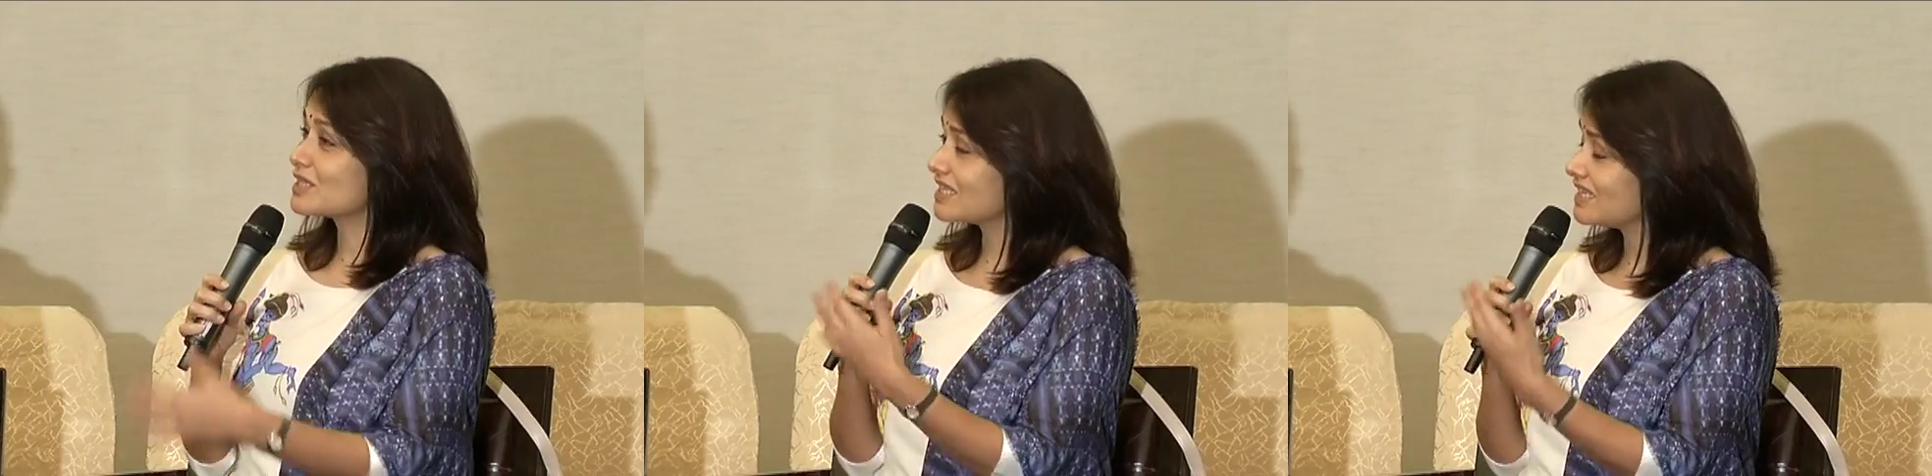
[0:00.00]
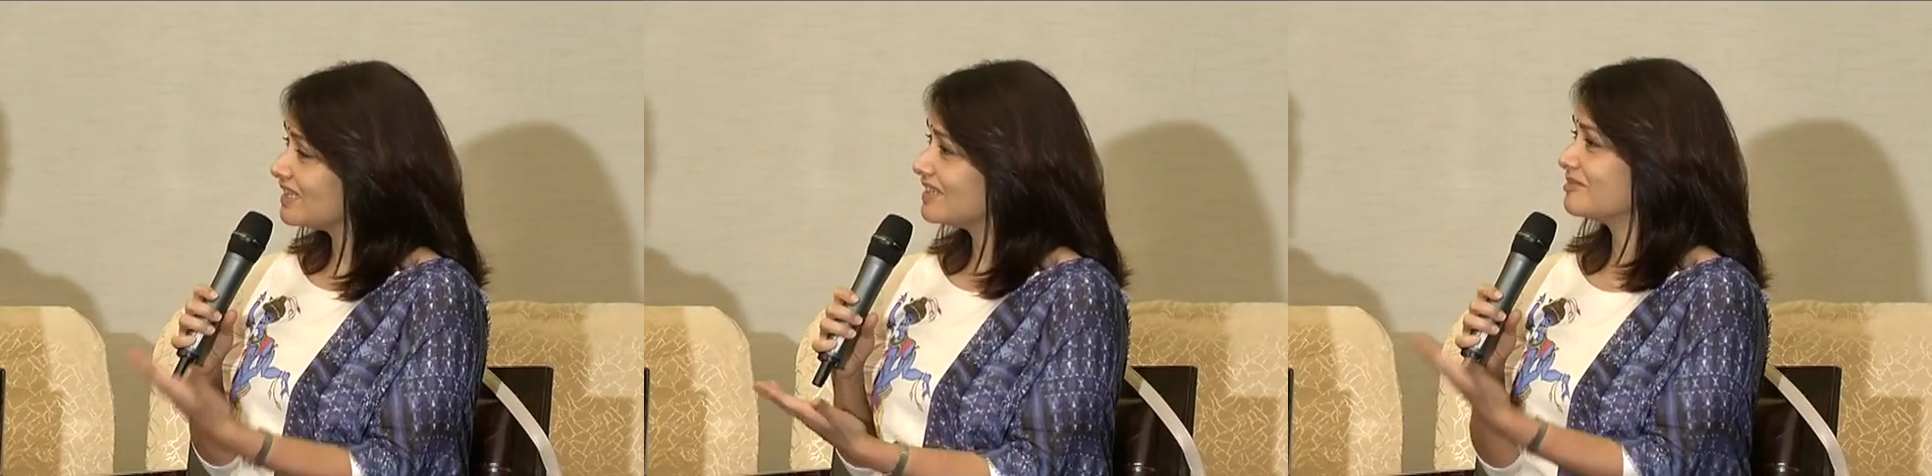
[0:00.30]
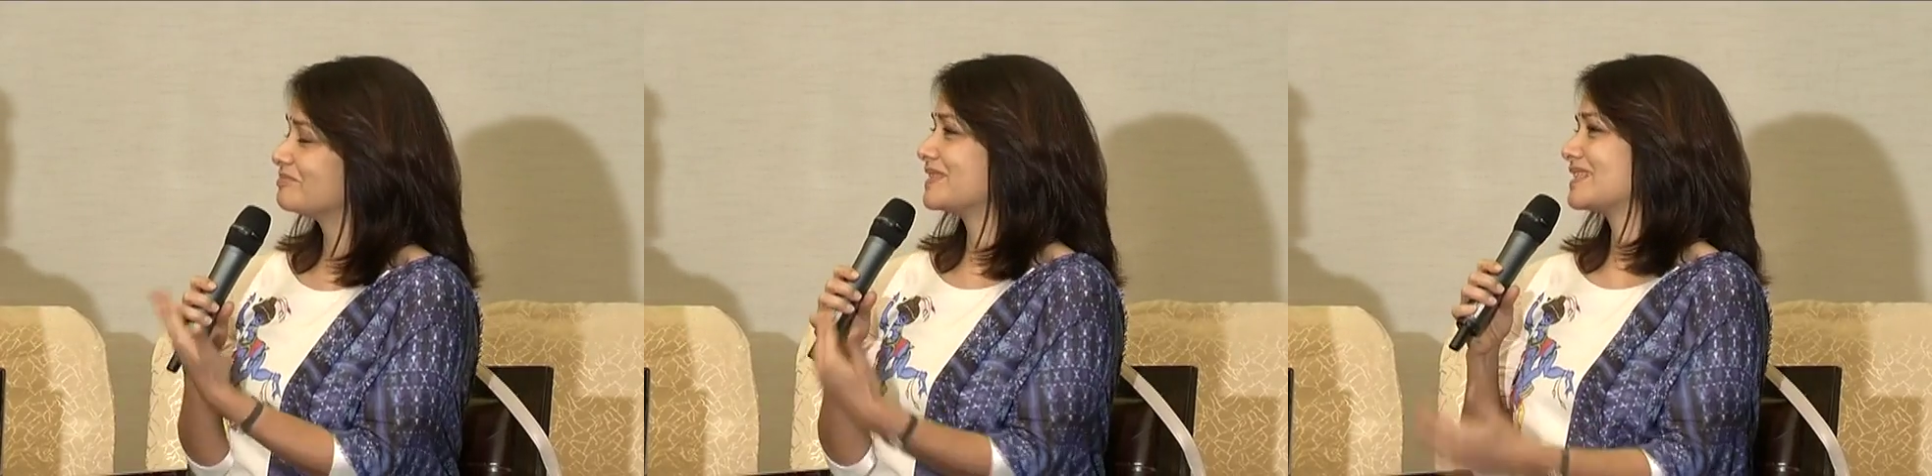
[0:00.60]
to see
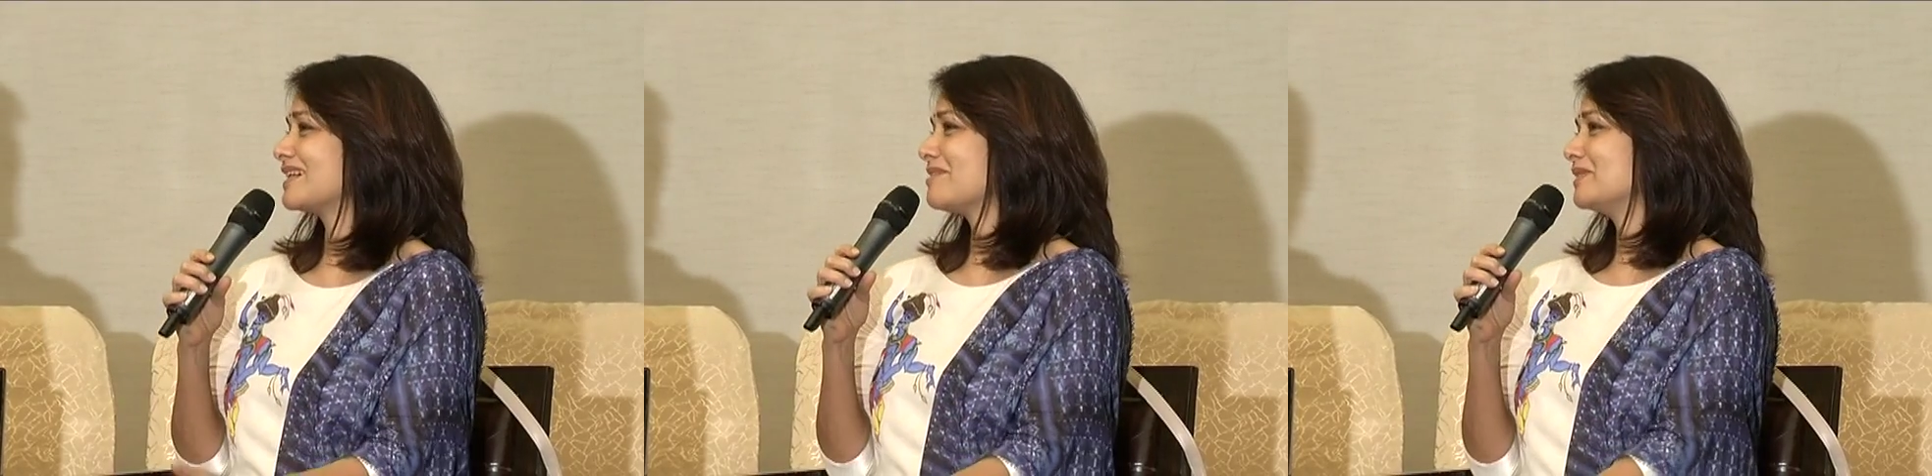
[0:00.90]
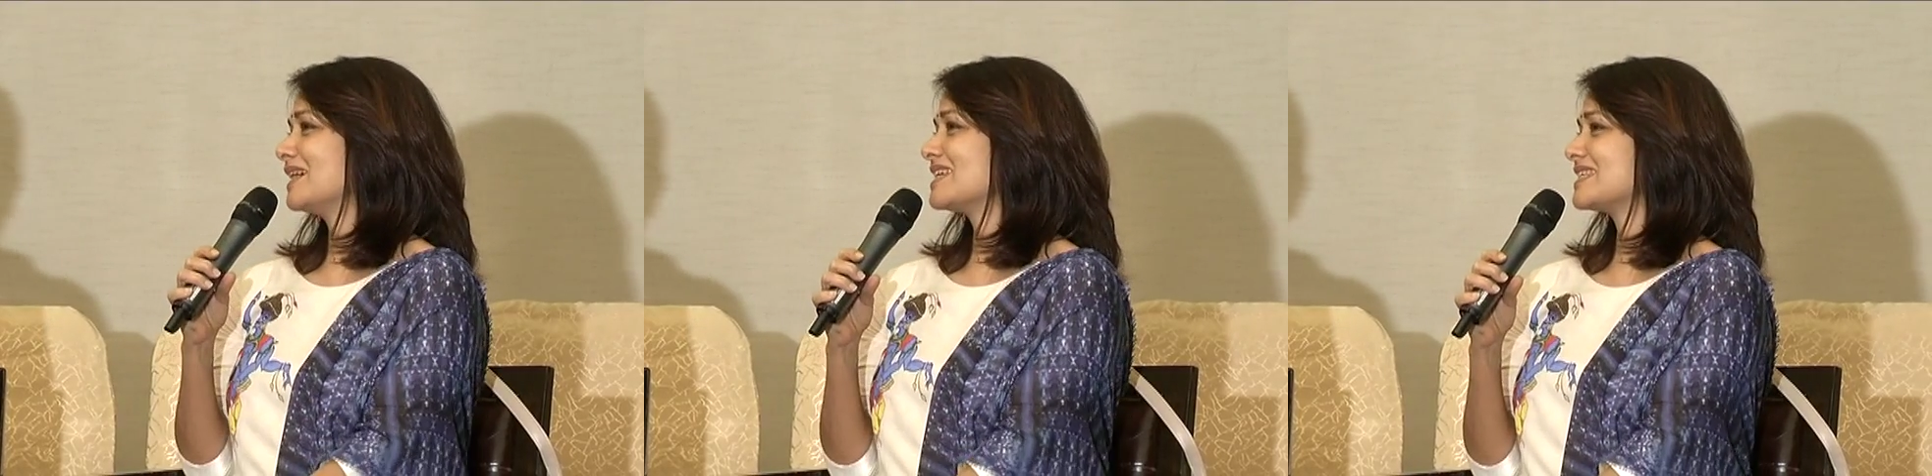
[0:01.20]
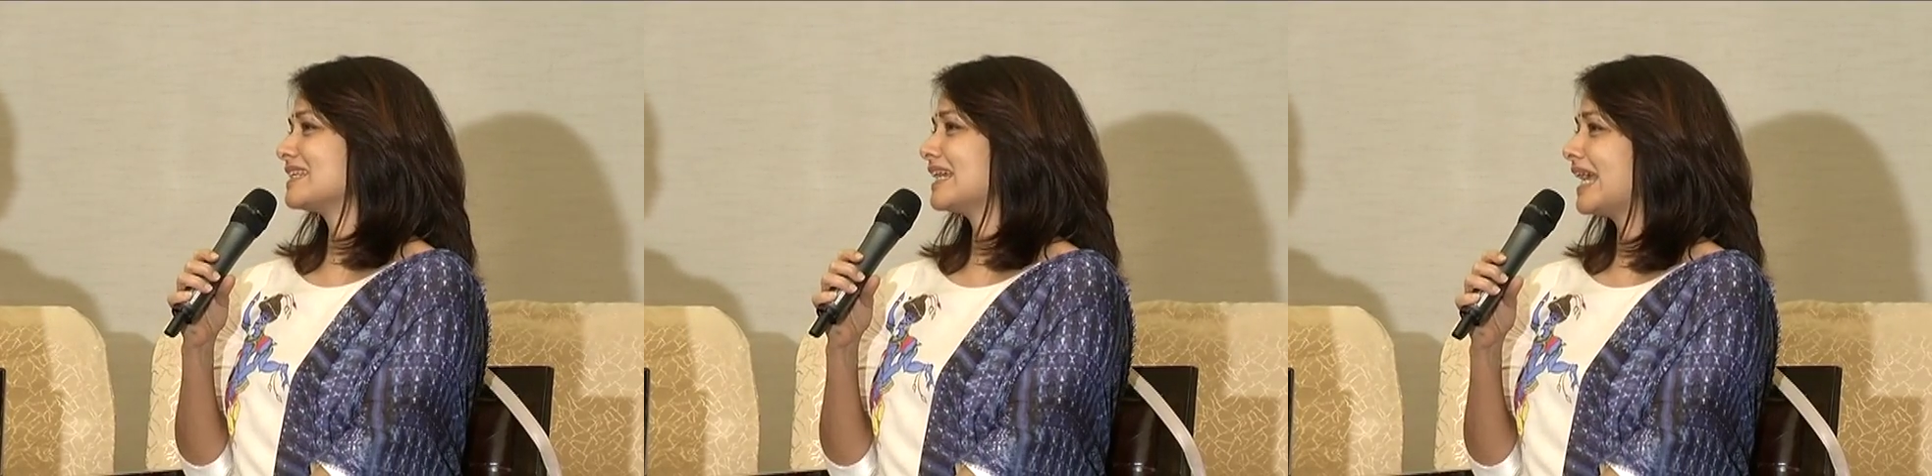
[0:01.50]
Mr. Kamala
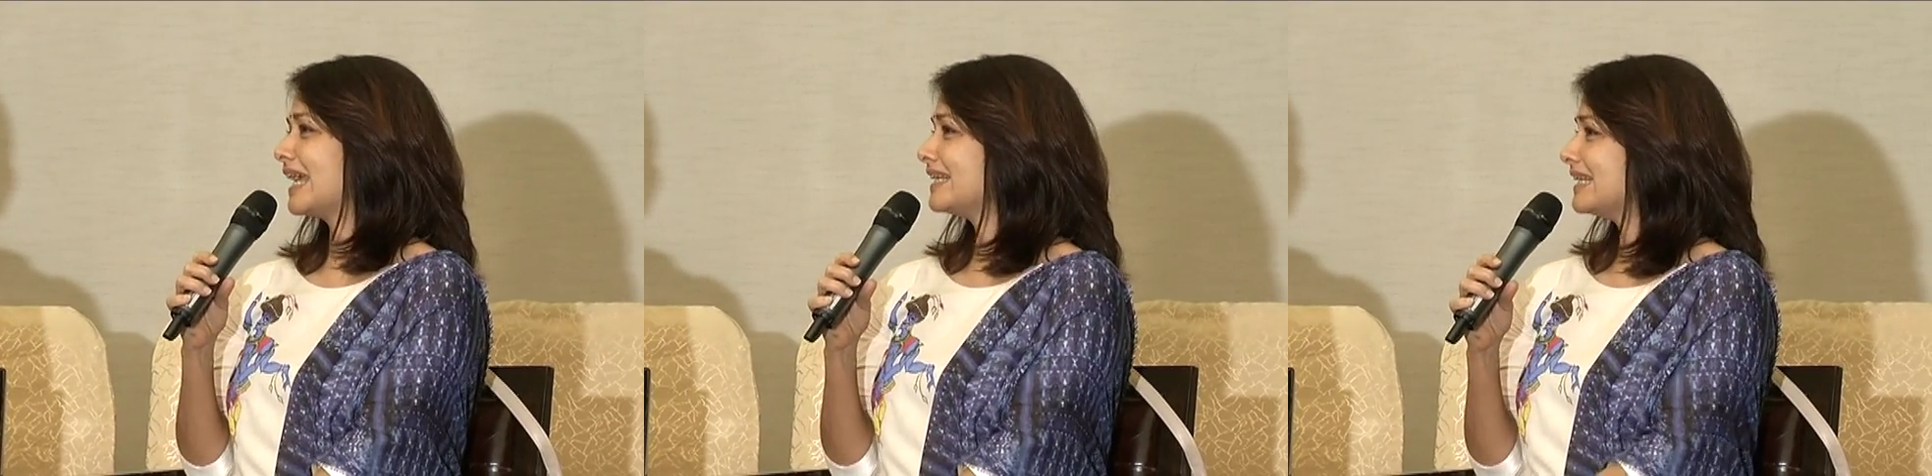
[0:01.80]
Haasan again